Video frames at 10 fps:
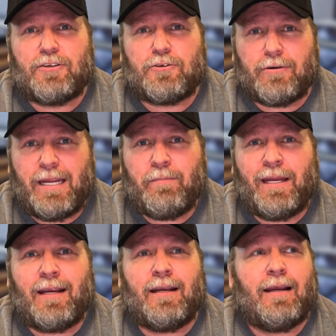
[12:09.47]

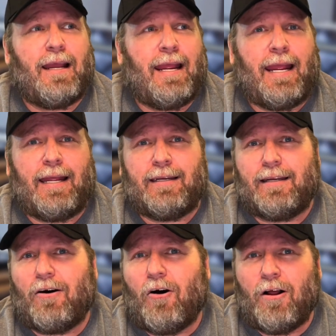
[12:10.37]
Streaming
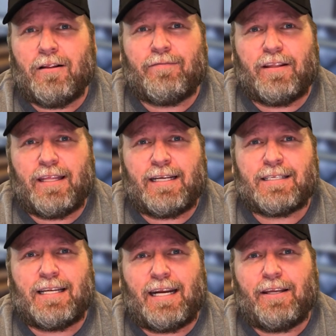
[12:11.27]
and all of the
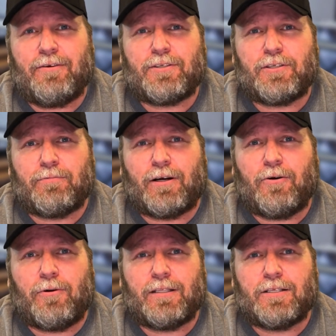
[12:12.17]
things that I use to
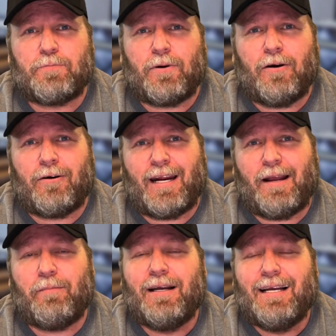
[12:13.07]
record this
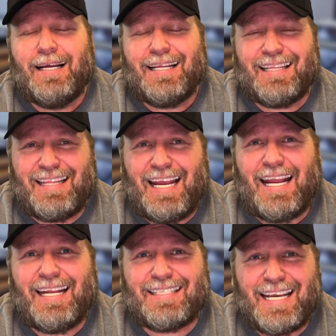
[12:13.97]
program,
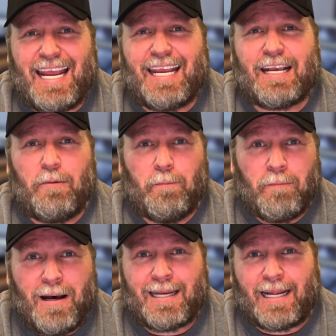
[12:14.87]
they take
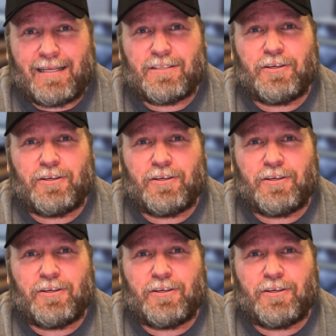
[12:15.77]
money.